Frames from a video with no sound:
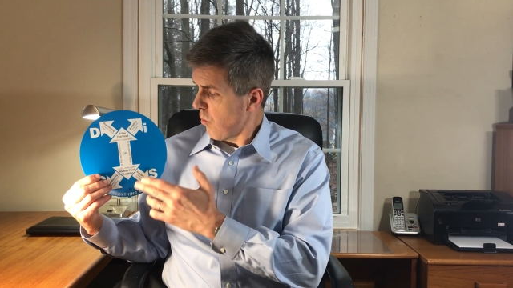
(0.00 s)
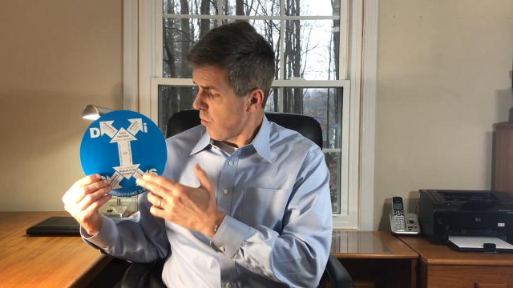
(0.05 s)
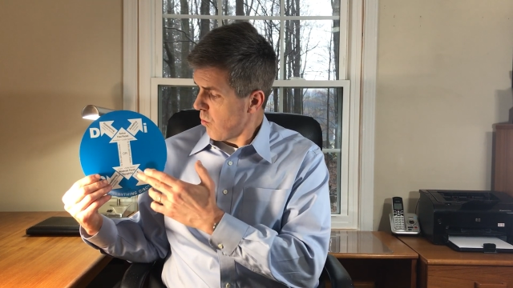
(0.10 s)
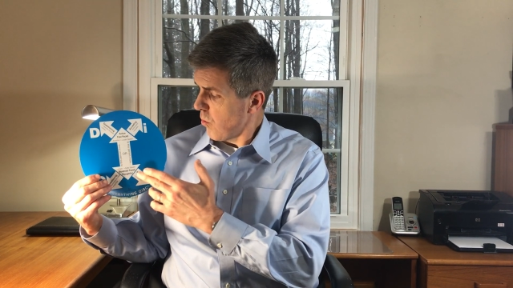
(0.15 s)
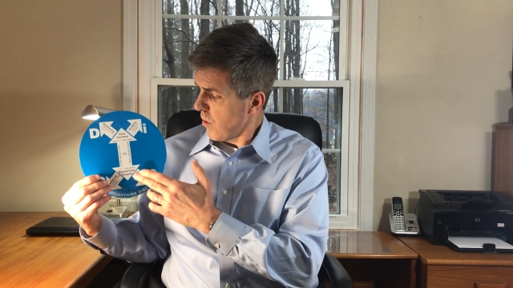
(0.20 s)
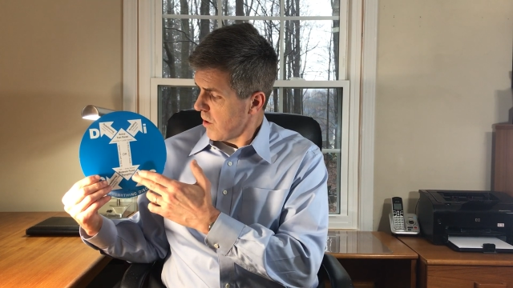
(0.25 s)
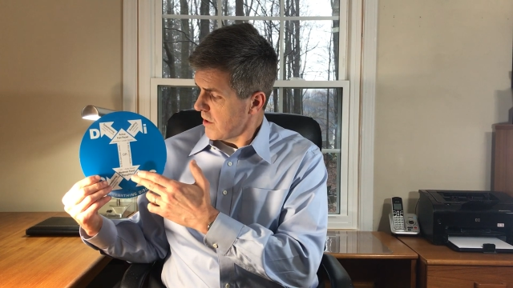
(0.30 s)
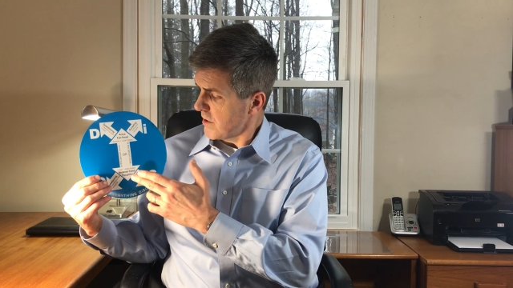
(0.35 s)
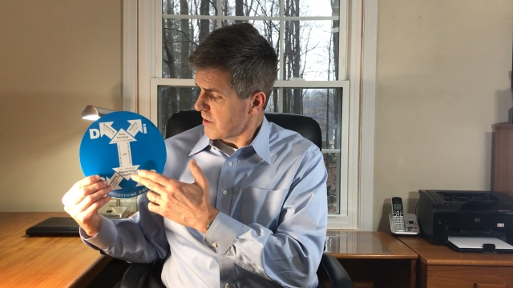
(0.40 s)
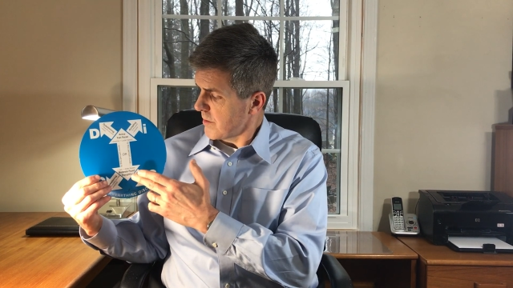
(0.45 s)

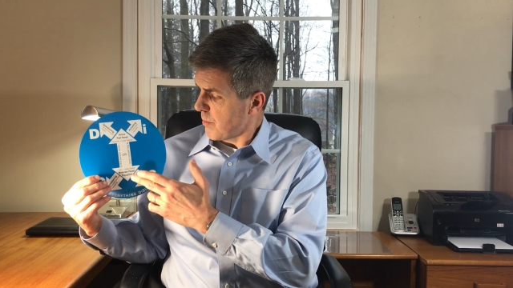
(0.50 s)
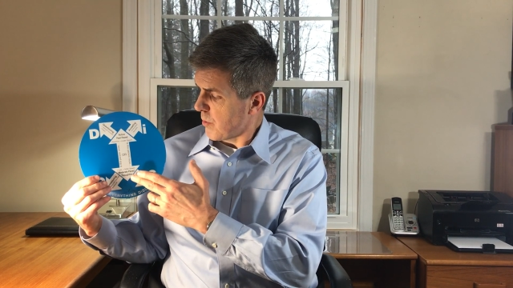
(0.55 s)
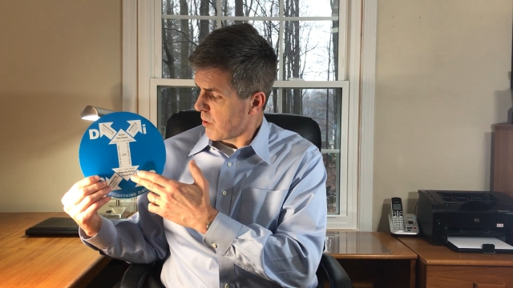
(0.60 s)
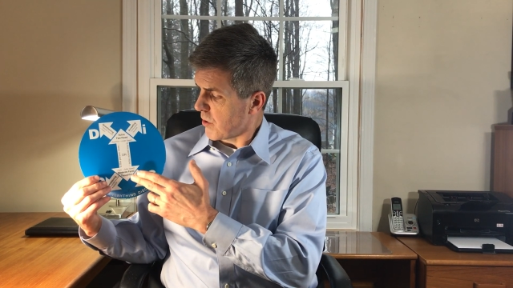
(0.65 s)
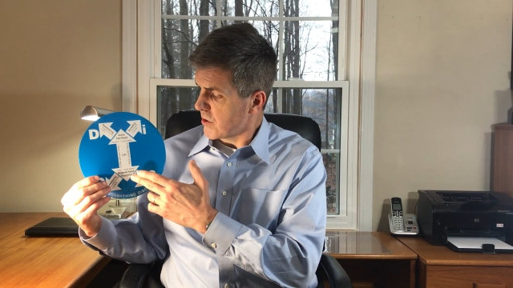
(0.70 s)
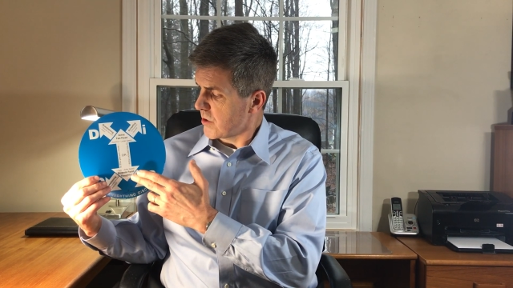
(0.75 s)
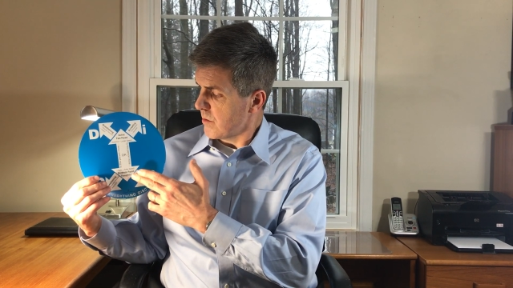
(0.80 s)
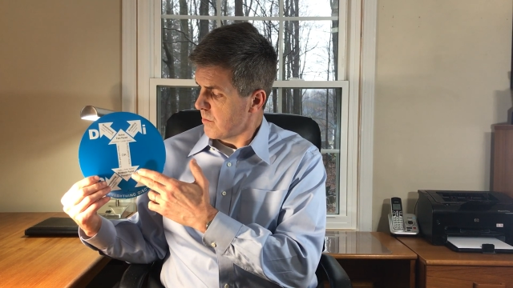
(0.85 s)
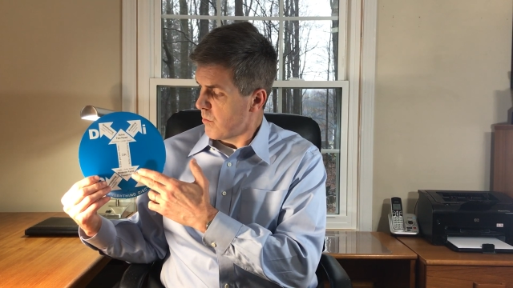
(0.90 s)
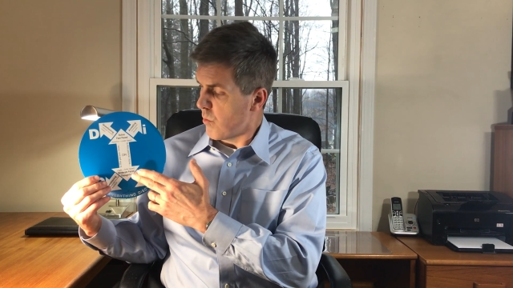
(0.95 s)
or is the
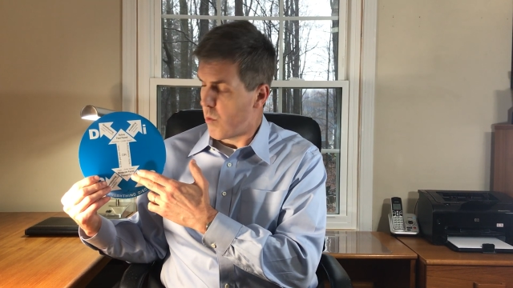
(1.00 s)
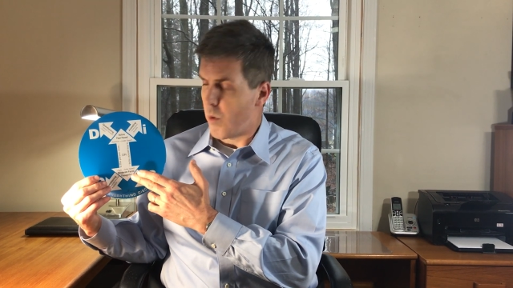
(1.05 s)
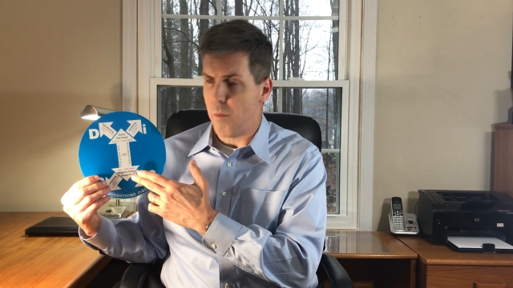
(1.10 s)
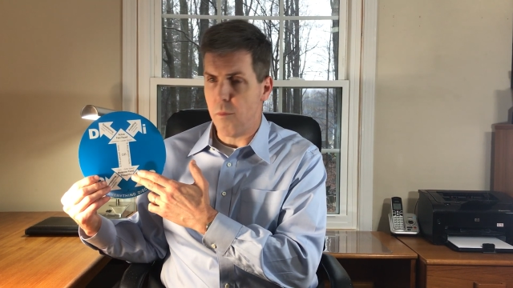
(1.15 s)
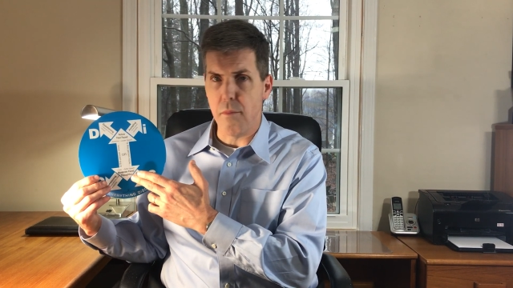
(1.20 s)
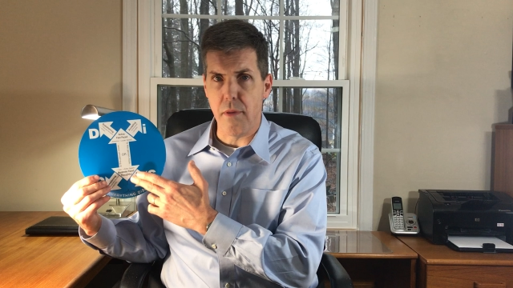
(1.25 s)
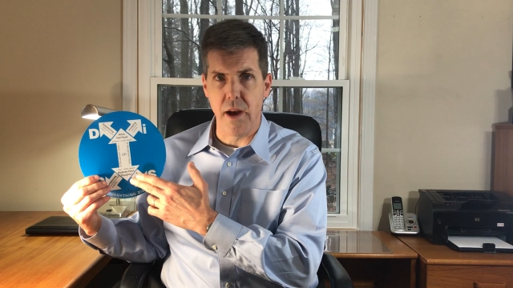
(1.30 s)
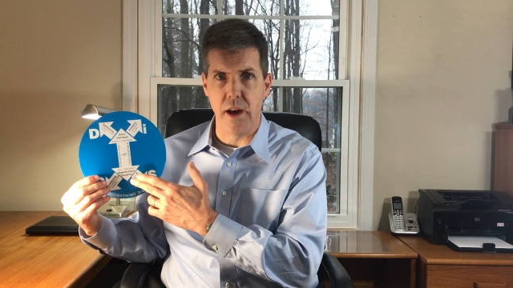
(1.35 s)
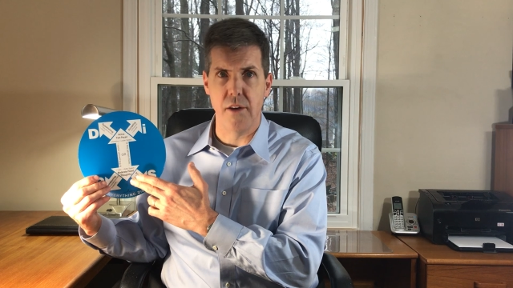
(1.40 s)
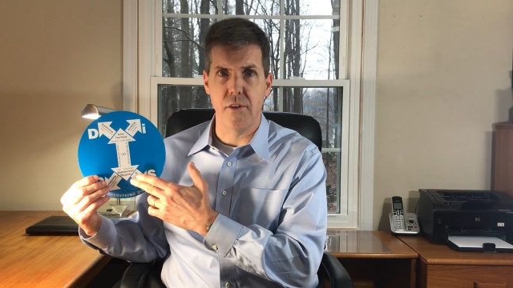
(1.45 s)
person more
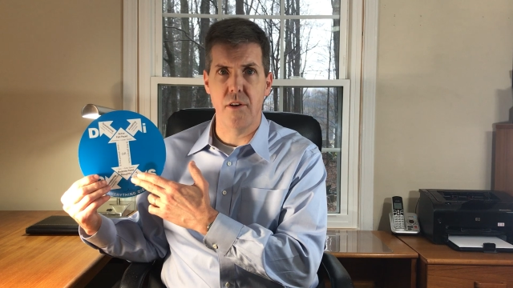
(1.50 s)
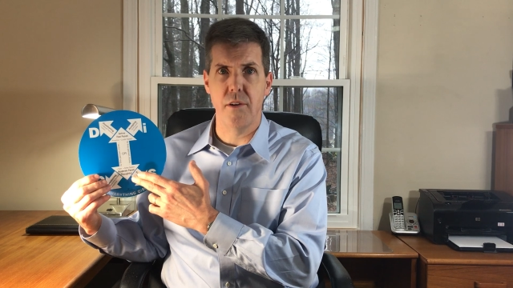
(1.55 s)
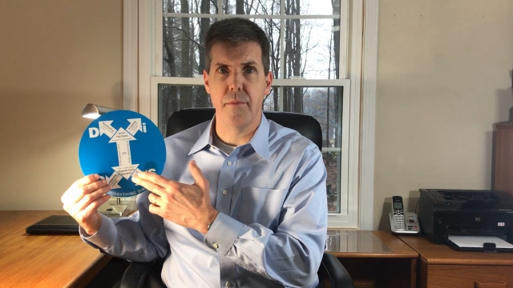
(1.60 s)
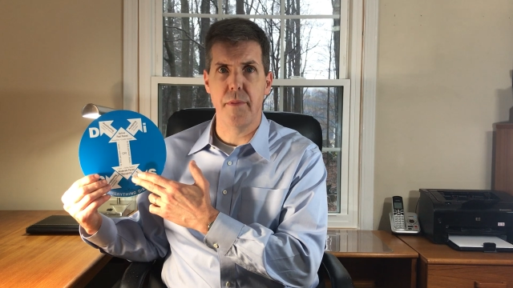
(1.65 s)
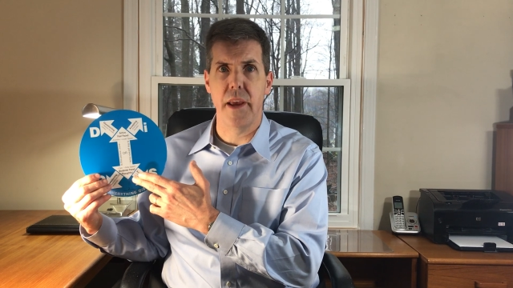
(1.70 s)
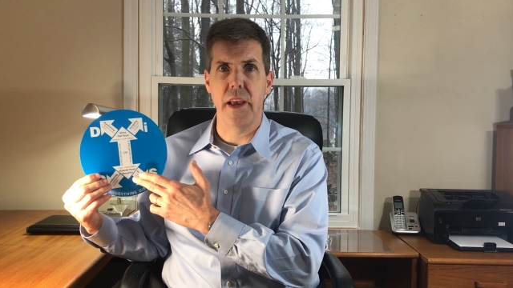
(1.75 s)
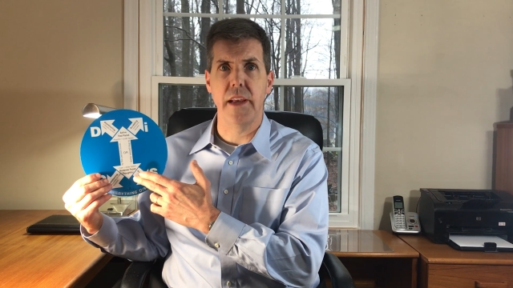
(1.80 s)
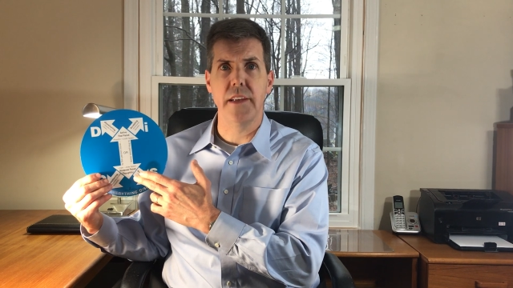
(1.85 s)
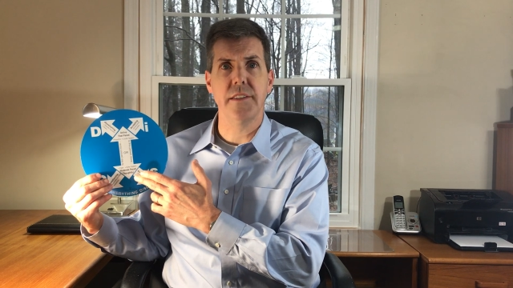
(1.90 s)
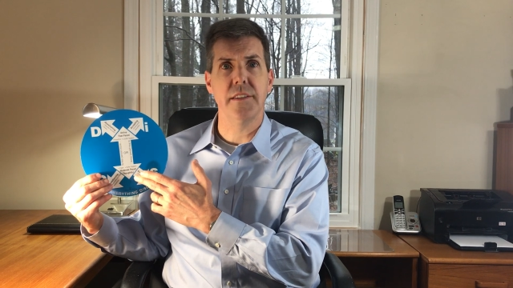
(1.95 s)
moderate
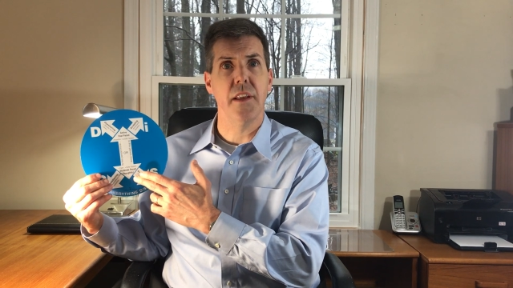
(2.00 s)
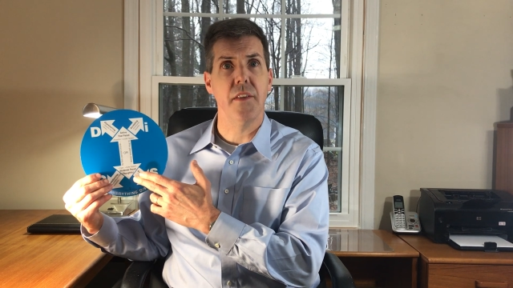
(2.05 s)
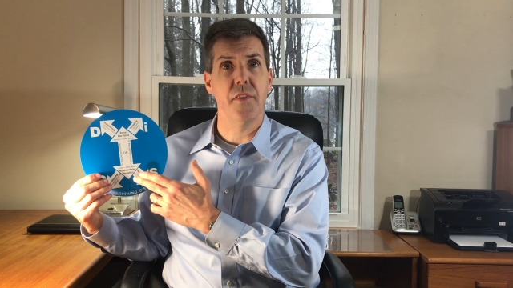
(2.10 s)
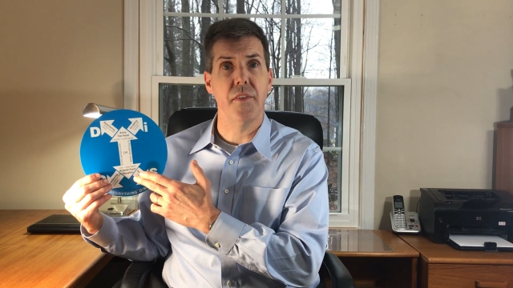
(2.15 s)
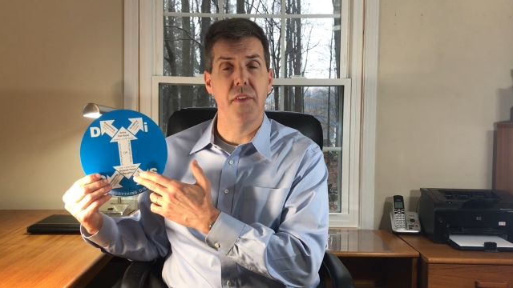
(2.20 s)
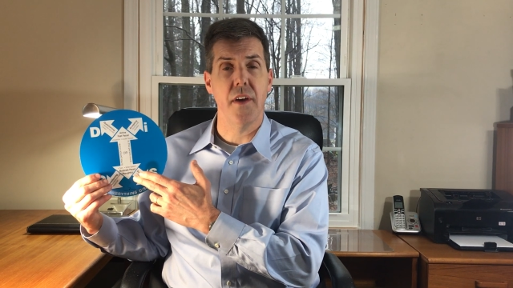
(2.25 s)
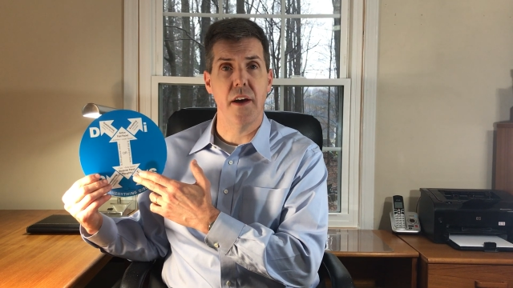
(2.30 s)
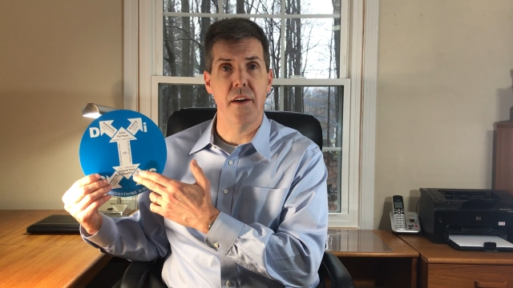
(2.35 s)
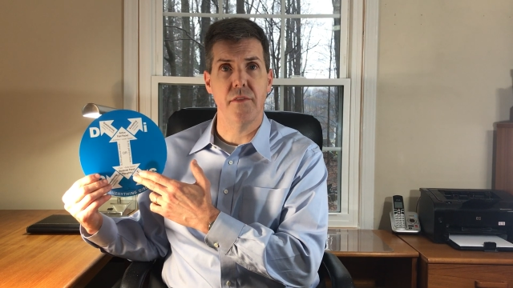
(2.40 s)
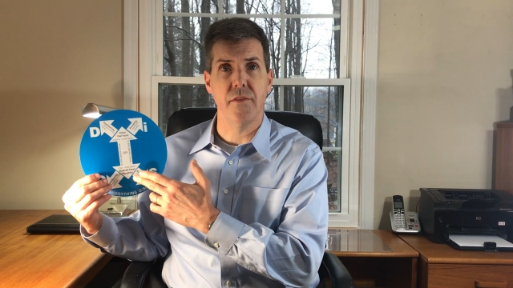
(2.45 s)
paced and
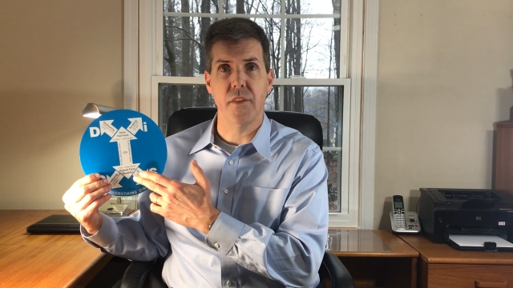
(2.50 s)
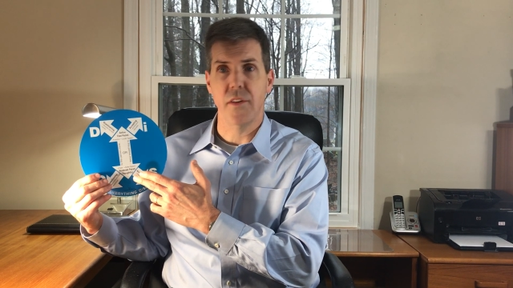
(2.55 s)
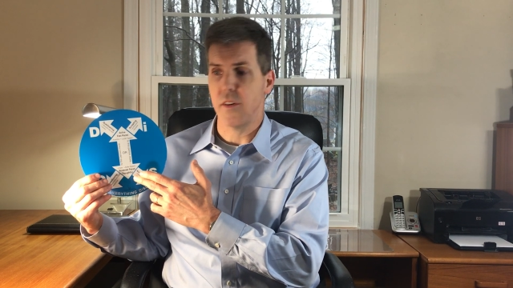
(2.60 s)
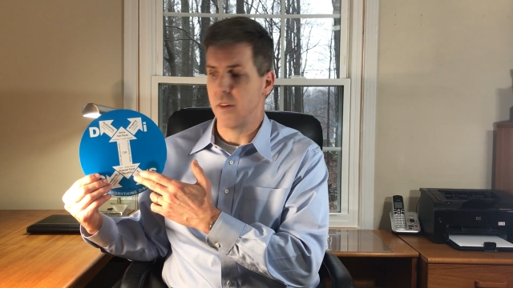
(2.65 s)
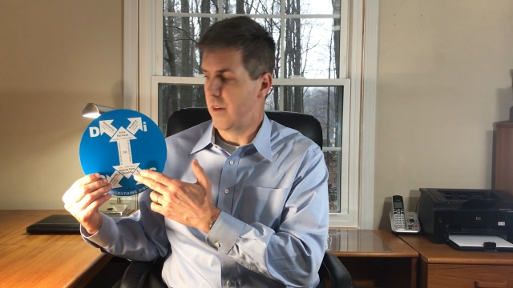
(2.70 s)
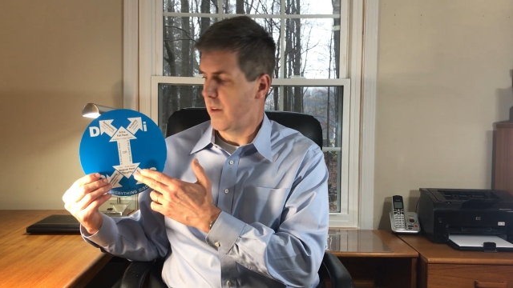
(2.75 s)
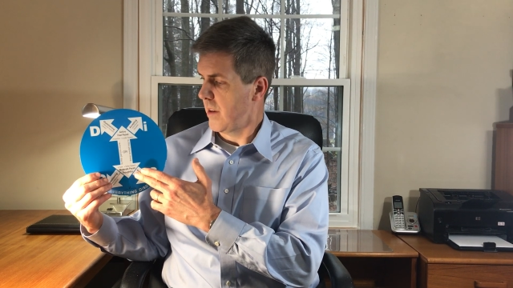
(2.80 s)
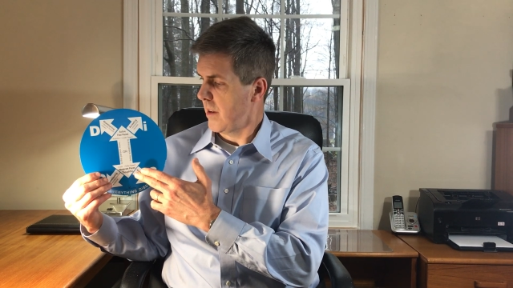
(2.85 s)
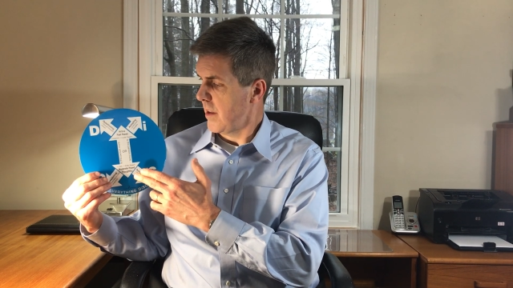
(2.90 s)
thoughtful?